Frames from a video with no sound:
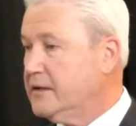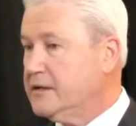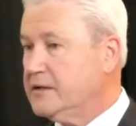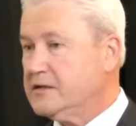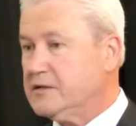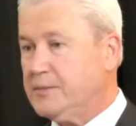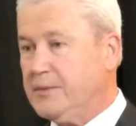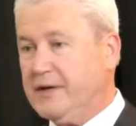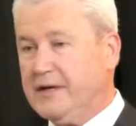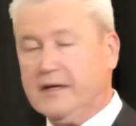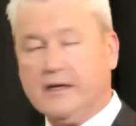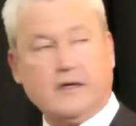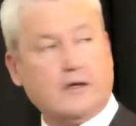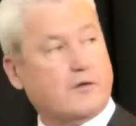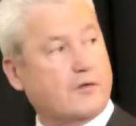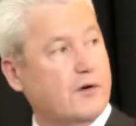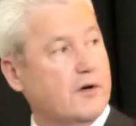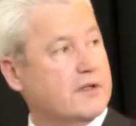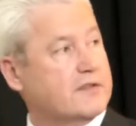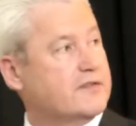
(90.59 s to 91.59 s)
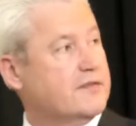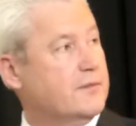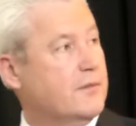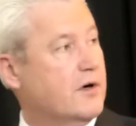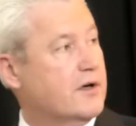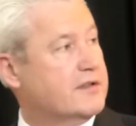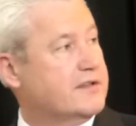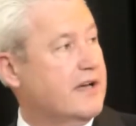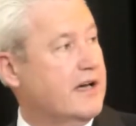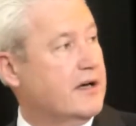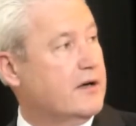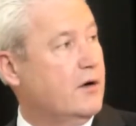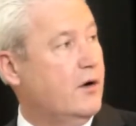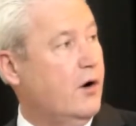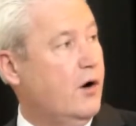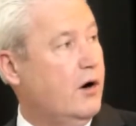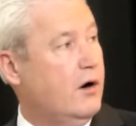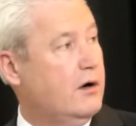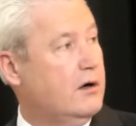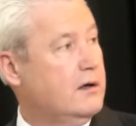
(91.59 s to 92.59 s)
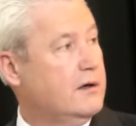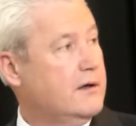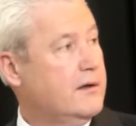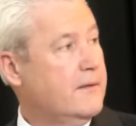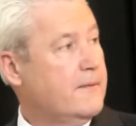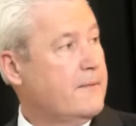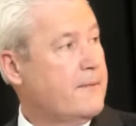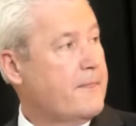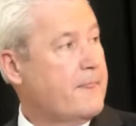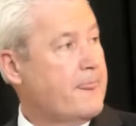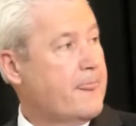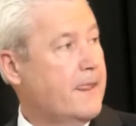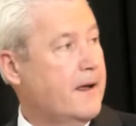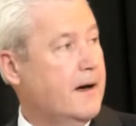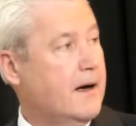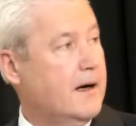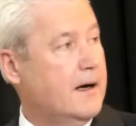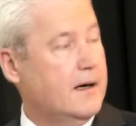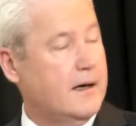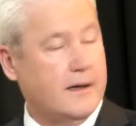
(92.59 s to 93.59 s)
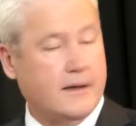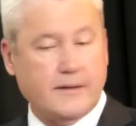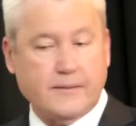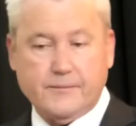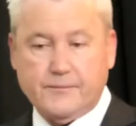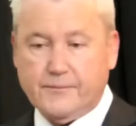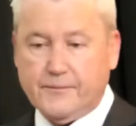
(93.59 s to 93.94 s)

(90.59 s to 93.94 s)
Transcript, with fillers: speaking across from our town hall, uh,